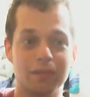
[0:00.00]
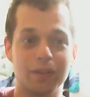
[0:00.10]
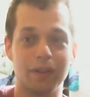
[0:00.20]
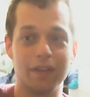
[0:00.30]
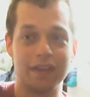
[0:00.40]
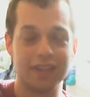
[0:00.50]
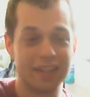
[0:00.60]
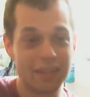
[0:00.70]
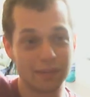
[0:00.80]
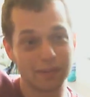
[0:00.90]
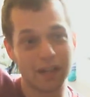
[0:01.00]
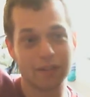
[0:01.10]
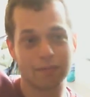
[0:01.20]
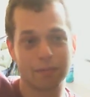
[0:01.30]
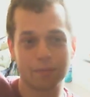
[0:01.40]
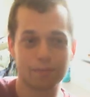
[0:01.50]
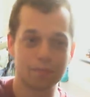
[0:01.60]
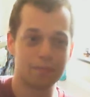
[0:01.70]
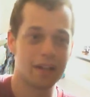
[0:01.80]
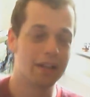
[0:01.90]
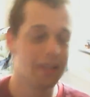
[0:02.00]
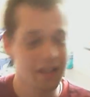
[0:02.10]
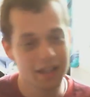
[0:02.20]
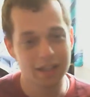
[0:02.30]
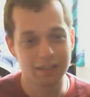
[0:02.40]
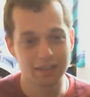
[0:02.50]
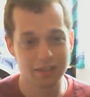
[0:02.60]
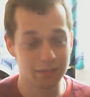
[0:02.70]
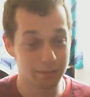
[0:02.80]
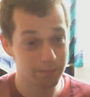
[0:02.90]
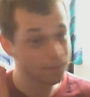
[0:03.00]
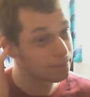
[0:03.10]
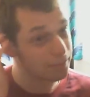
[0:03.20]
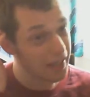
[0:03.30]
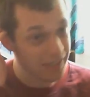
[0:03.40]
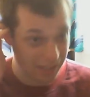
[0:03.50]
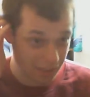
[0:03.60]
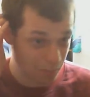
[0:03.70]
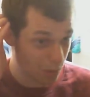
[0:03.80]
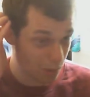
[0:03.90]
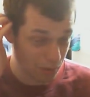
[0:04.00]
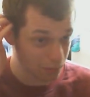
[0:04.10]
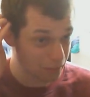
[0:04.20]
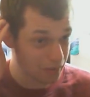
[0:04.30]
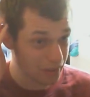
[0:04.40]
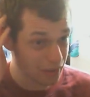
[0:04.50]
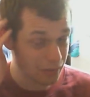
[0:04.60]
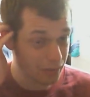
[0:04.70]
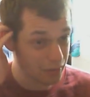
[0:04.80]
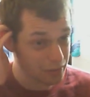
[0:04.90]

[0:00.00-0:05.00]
4, and then season 5 sort of bested them all, and